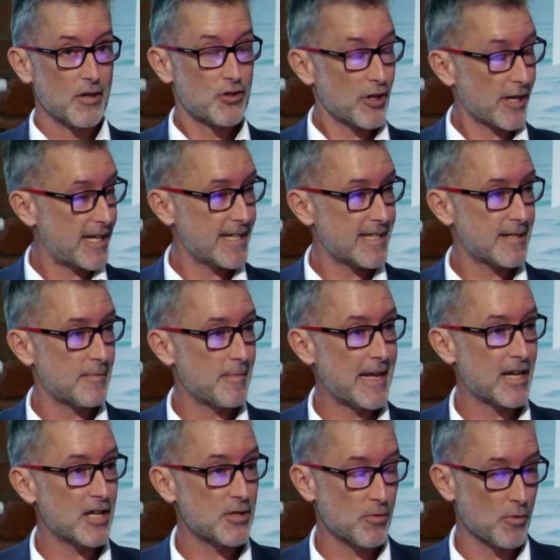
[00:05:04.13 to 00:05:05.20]
trickier to
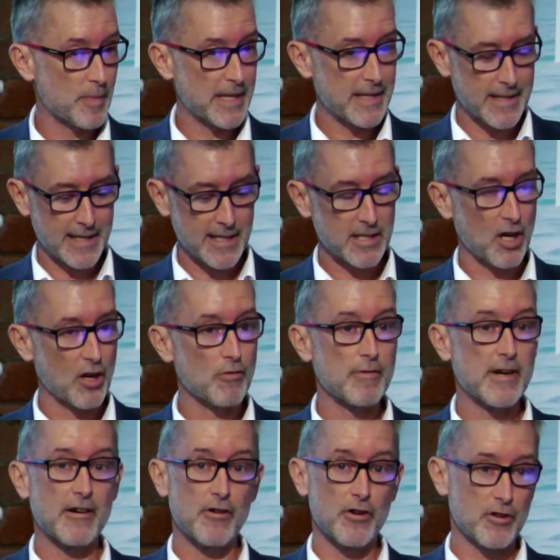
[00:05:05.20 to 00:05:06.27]
manage will be things like
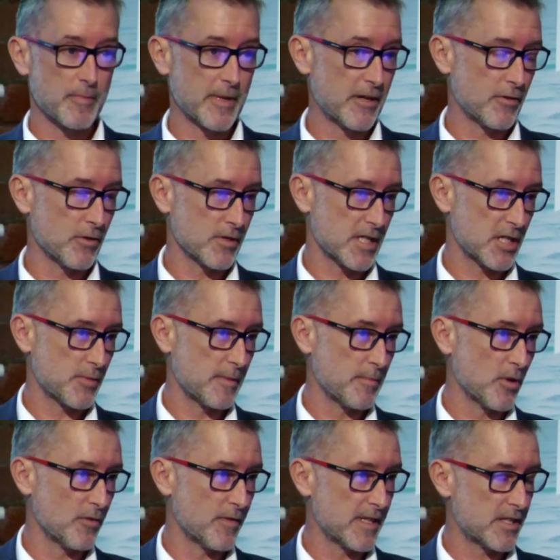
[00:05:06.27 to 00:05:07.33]
rare earth minerals as we
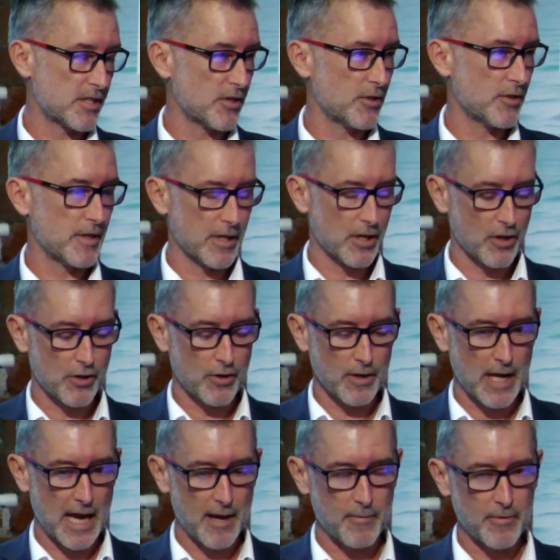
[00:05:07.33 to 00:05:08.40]
move into, you
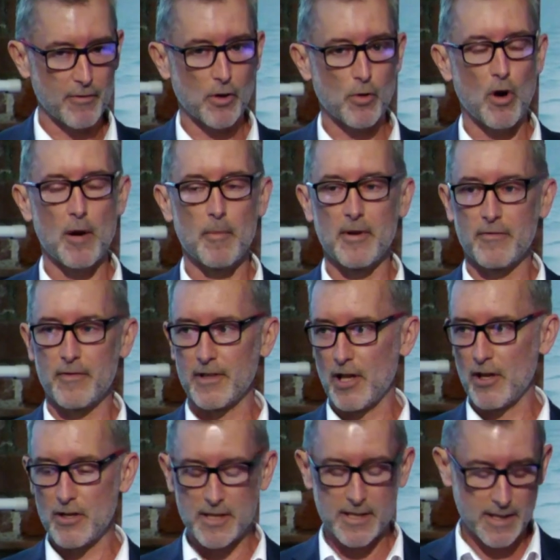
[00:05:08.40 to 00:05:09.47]
know, the requirement for
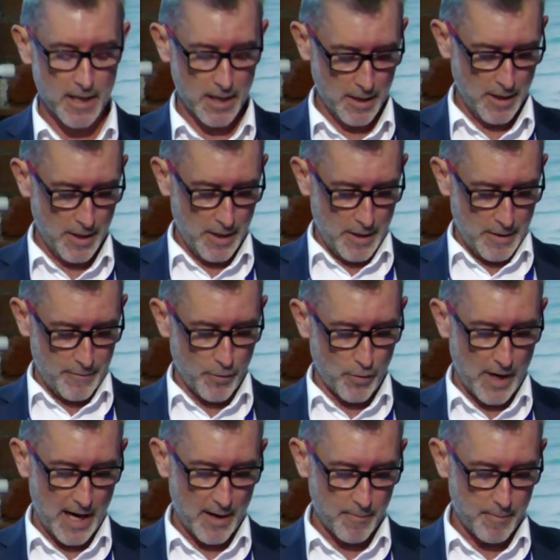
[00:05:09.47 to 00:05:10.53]
those
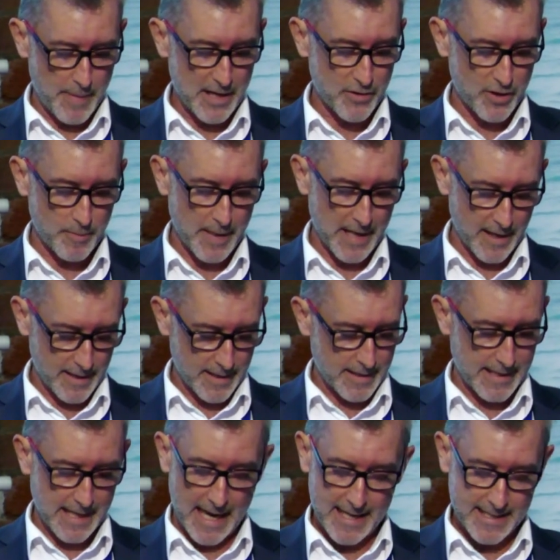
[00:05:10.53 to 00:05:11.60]
for battery-powered
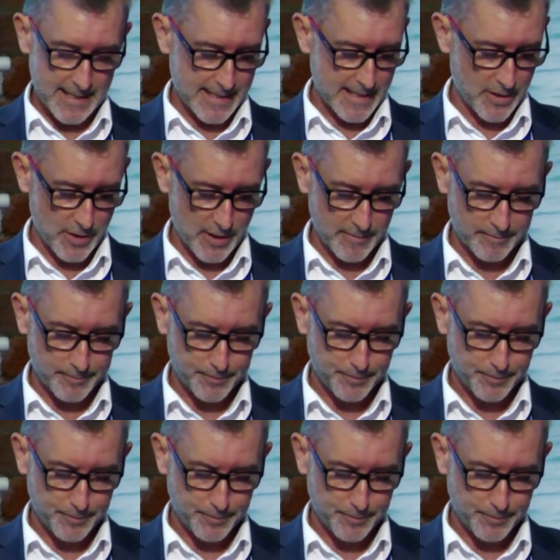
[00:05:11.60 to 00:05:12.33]
cars, etc.